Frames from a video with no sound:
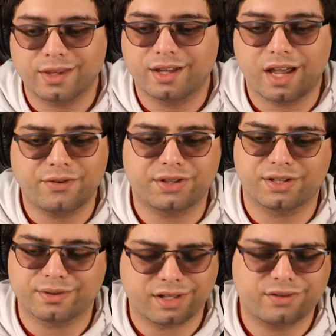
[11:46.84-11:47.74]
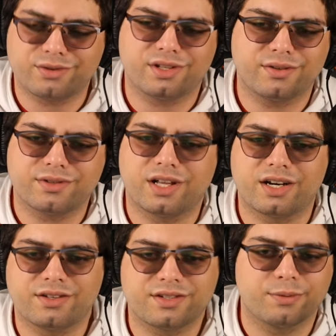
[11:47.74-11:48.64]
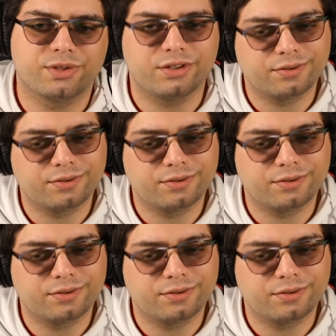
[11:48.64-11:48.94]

Everything. So there's a lot in this episode.